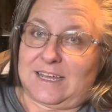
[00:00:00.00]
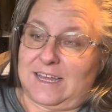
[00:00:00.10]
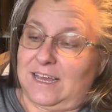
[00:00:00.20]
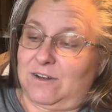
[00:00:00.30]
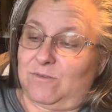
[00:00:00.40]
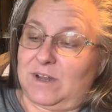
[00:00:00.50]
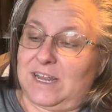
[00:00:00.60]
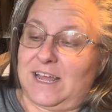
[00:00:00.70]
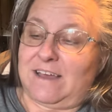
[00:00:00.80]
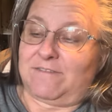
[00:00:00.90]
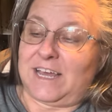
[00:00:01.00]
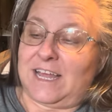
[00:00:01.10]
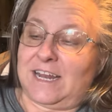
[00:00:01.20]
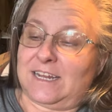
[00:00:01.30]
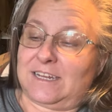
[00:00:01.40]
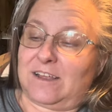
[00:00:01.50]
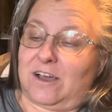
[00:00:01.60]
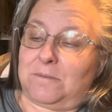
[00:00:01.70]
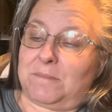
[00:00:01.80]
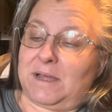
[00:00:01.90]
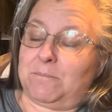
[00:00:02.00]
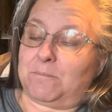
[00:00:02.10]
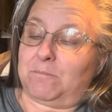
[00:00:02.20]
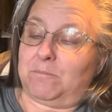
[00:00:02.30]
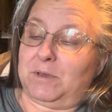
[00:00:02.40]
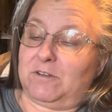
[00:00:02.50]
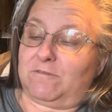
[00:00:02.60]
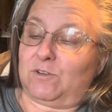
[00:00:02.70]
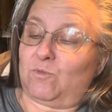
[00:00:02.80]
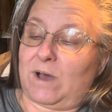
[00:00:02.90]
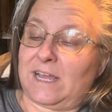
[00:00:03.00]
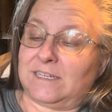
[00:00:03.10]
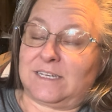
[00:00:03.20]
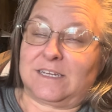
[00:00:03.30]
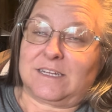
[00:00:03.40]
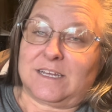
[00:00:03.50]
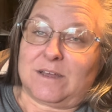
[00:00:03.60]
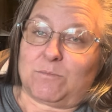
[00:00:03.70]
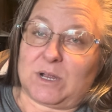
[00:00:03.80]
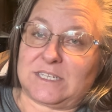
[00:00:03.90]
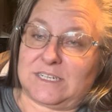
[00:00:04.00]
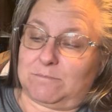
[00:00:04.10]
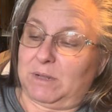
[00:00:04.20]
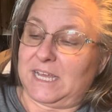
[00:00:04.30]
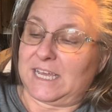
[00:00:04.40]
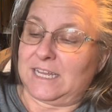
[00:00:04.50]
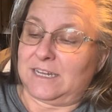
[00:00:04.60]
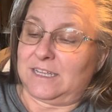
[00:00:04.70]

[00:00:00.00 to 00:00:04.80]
I don't want to have that on my beautiful white present blanket,